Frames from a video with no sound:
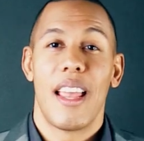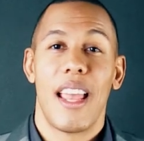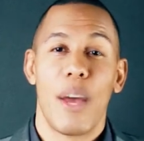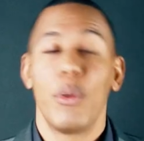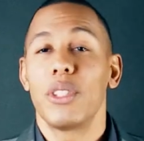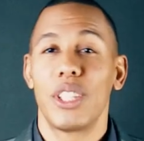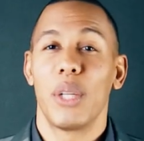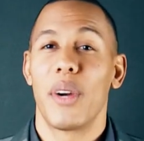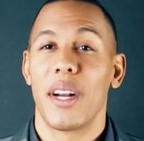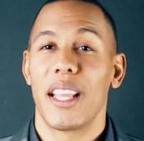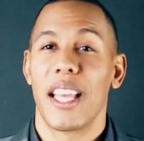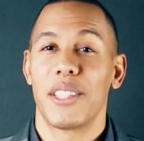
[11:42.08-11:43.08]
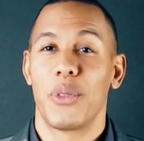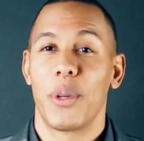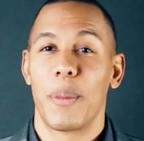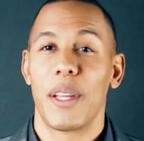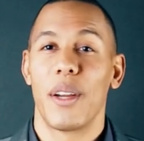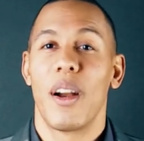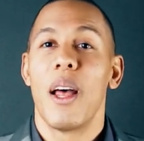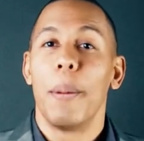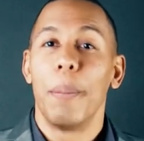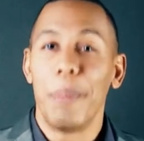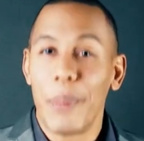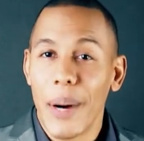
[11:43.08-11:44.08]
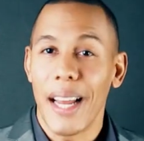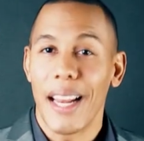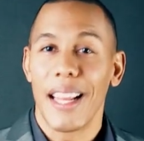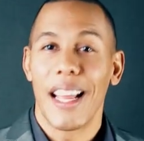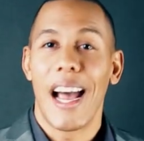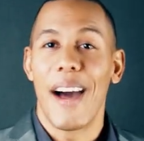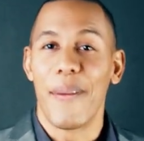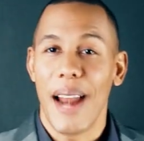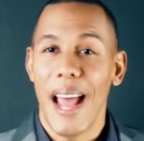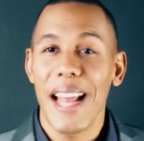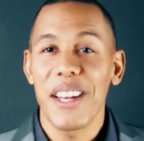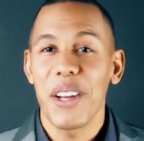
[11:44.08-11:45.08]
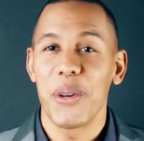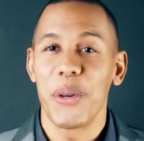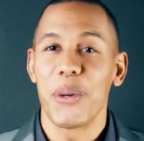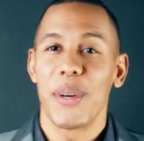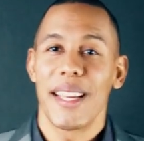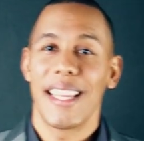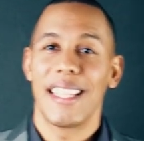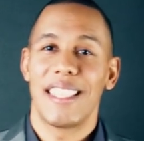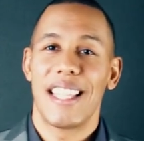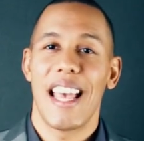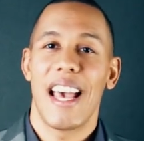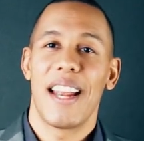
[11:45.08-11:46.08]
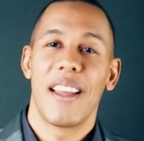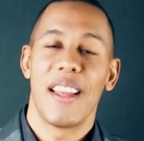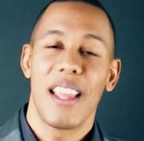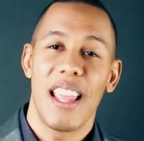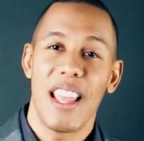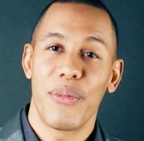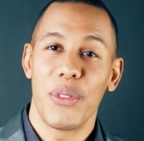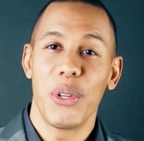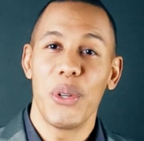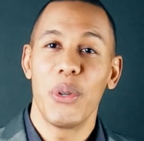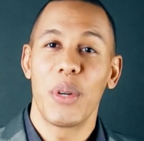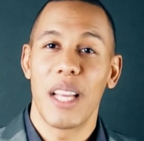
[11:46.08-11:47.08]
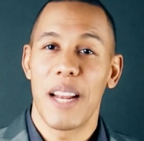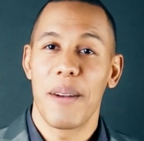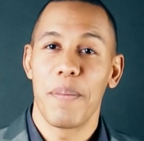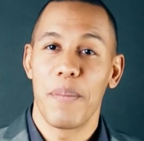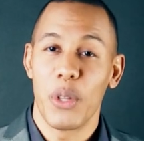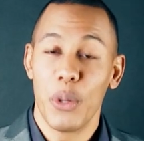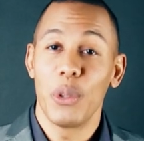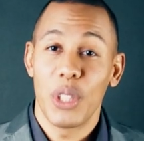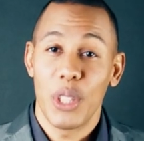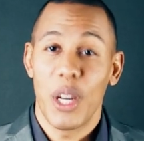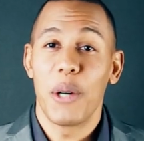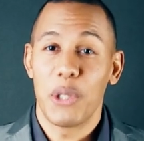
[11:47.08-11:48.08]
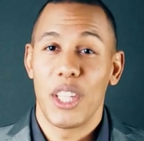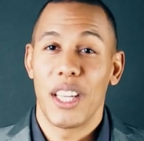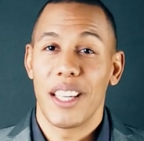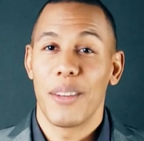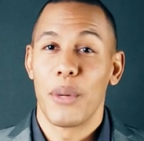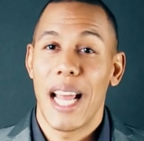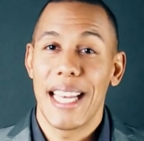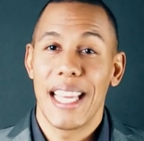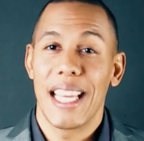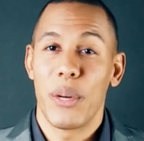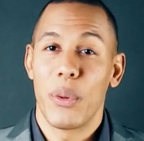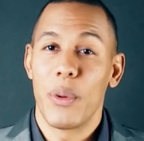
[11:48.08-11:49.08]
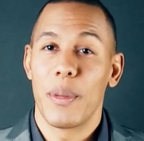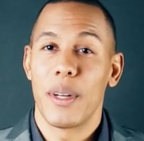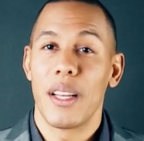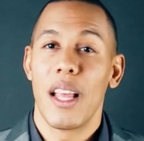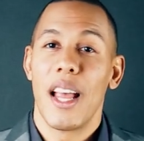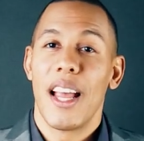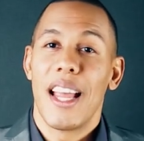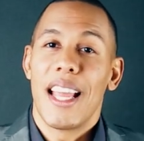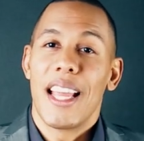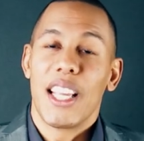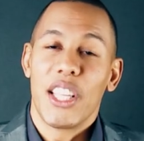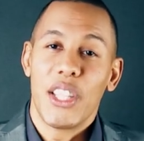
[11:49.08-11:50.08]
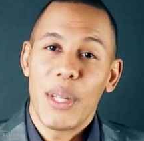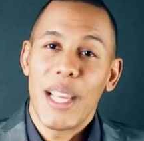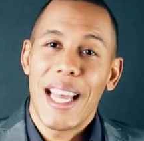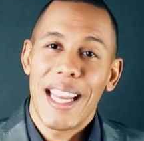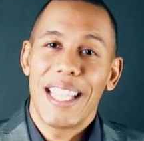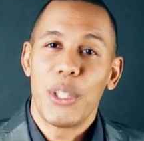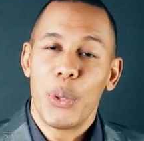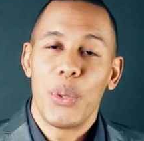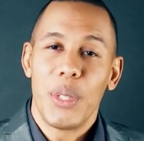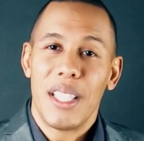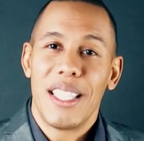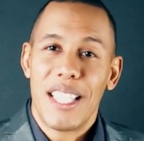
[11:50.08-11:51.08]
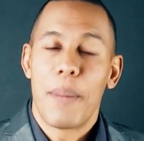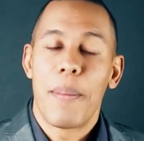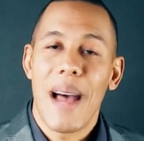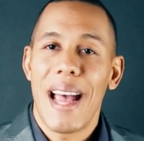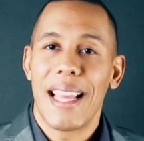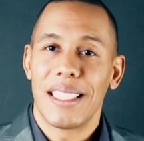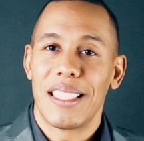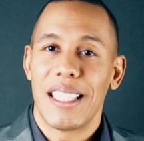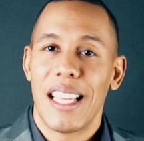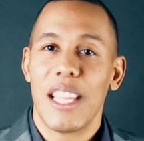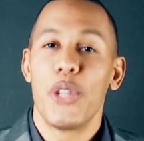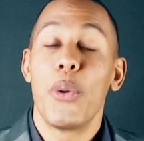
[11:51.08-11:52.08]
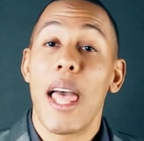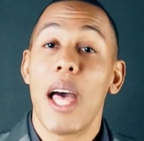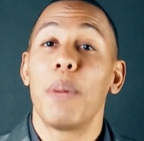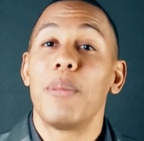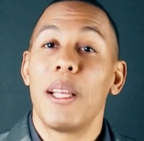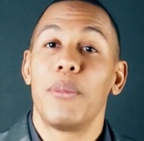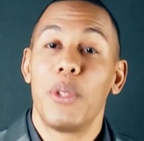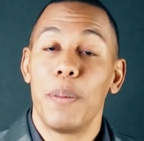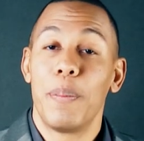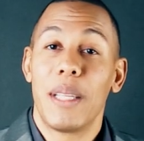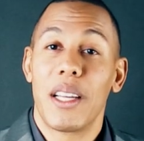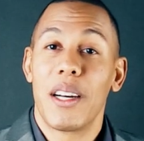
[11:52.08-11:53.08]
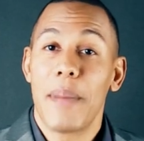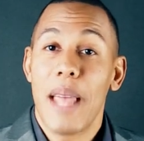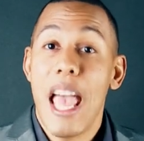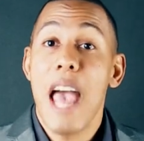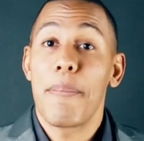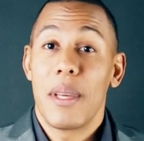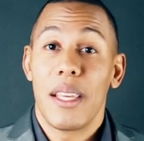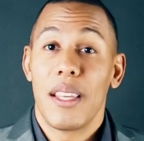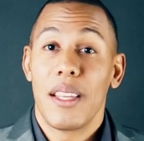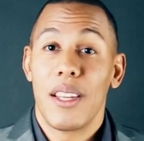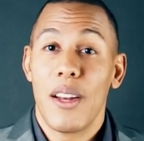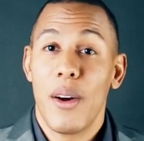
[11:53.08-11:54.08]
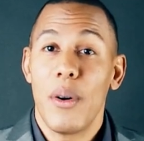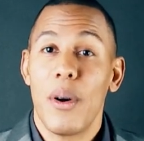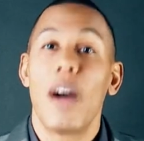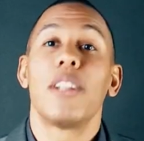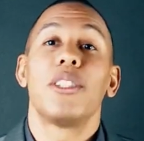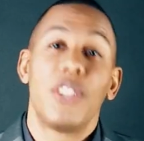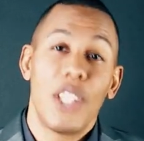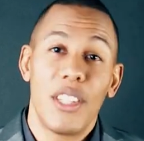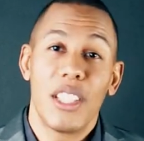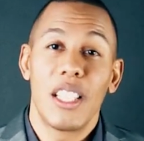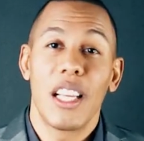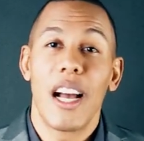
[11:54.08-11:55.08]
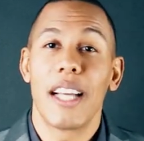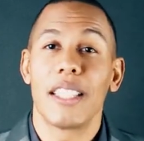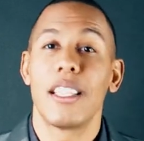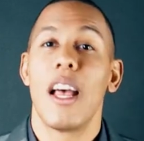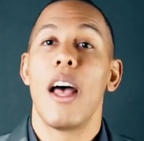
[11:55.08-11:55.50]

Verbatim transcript: and we'll see what it gets from here. But what I know is that if you can use the coaching, what I did with women you get into their minds and you help them to become happy, you know? Seriously, guys,